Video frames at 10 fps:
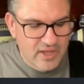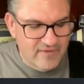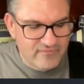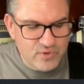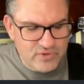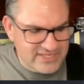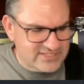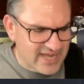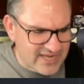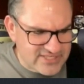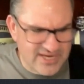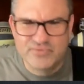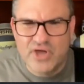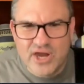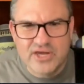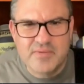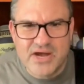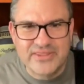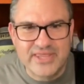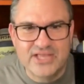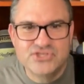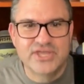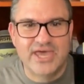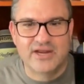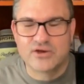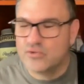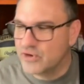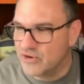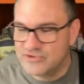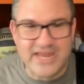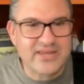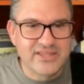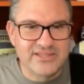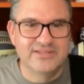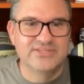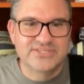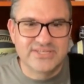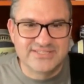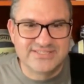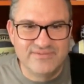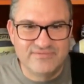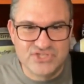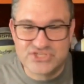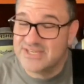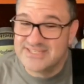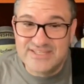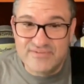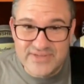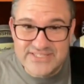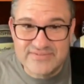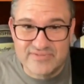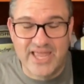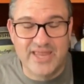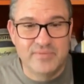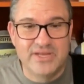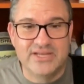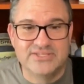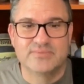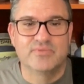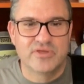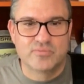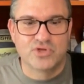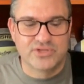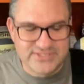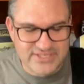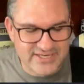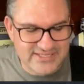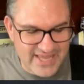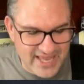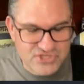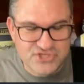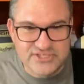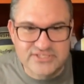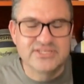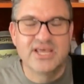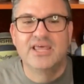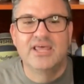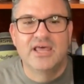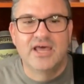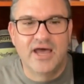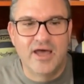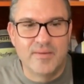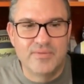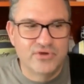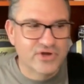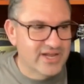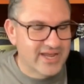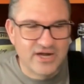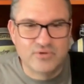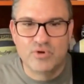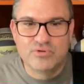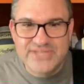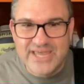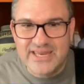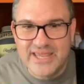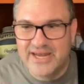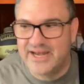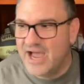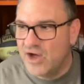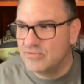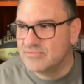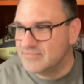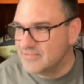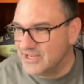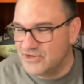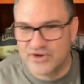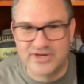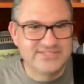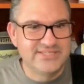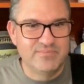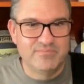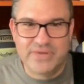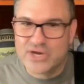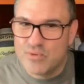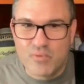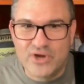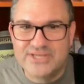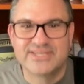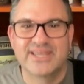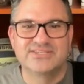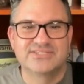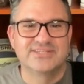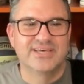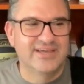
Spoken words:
a few of these guys that I'm talking about in the edge category are technically listed as just as defensive linemen, and some of them are listed as edges. And they're going to kind of rotate in and out, and you're going to see bigger boys against